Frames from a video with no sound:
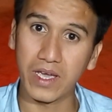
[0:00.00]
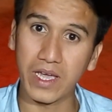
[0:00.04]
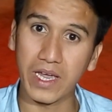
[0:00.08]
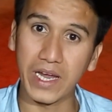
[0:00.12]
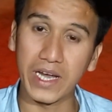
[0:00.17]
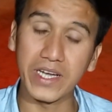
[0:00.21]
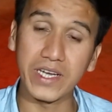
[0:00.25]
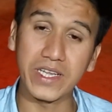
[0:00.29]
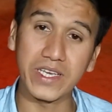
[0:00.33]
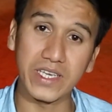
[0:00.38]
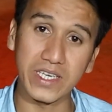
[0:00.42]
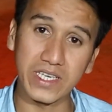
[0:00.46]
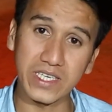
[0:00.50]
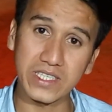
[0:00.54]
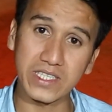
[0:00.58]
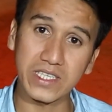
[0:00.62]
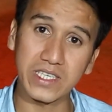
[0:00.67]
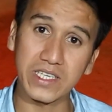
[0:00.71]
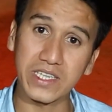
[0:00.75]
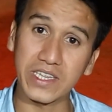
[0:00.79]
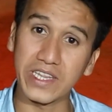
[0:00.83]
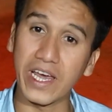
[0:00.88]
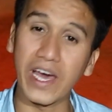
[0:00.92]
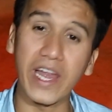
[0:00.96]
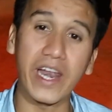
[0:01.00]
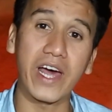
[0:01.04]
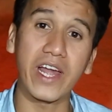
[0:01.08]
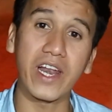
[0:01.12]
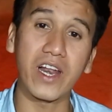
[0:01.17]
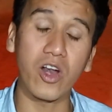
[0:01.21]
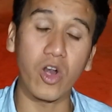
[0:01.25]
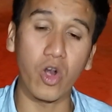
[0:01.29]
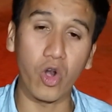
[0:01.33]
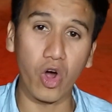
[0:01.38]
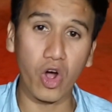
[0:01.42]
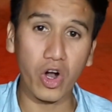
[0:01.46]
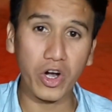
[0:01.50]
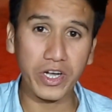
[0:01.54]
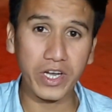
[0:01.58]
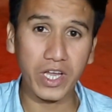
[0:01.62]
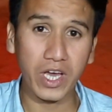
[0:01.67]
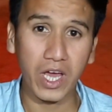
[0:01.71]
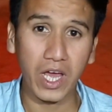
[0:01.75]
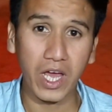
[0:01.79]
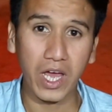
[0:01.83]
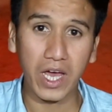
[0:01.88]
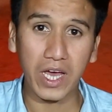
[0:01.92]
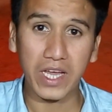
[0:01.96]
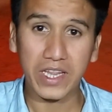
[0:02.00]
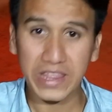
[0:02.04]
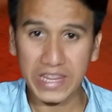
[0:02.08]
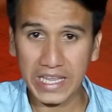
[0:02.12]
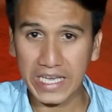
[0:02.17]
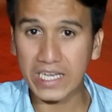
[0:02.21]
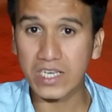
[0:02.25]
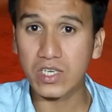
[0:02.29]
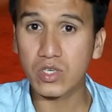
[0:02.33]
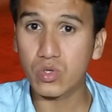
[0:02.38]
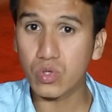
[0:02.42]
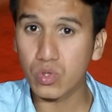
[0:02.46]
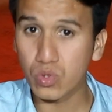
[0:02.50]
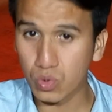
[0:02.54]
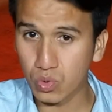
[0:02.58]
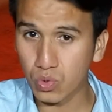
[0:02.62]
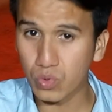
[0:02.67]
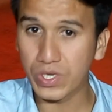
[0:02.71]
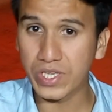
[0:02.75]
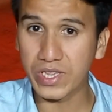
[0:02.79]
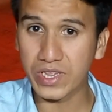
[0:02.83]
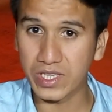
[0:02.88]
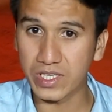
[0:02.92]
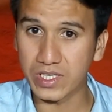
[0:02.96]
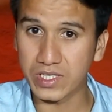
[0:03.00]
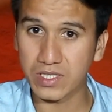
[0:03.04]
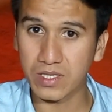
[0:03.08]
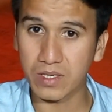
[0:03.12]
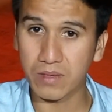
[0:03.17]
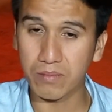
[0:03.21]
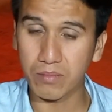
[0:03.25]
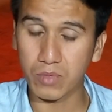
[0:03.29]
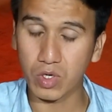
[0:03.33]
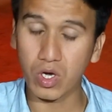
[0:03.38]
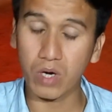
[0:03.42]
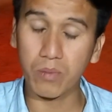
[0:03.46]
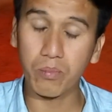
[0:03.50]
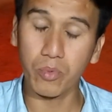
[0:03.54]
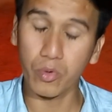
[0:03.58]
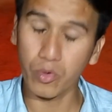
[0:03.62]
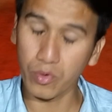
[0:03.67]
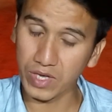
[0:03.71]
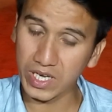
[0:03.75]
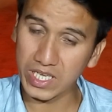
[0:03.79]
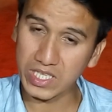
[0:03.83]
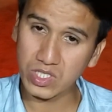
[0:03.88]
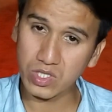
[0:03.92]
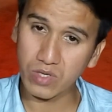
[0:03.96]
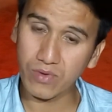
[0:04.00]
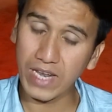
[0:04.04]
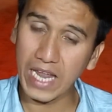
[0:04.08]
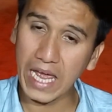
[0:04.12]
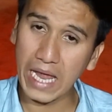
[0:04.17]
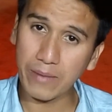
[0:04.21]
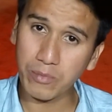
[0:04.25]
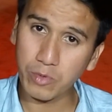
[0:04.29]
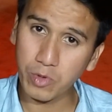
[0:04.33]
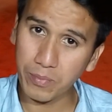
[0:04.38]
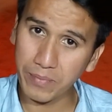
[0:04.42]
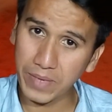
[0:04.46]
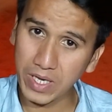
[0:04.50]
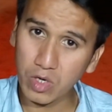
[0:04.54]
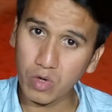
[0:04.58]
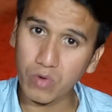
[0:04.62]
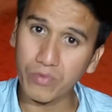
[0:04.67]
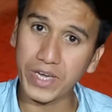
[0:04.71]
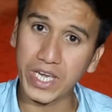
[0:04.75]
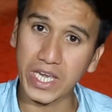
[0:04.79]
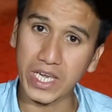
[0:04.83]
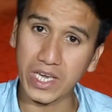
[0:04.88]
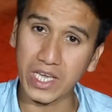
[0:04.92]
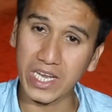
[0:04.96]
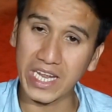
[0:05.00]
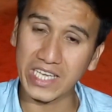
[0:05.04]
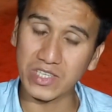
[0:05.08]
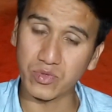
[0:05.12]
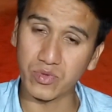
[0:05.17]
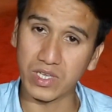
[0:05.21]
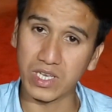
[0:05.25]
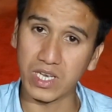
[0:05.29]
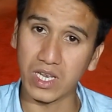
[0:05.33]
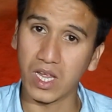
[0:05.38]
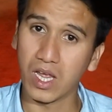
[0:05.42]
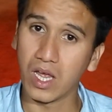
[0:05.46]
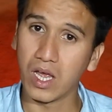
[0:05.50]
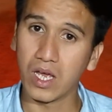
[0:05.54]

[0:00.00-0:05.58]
And yes, there are a lot thing to do in this, because progress you will have to make over here as well.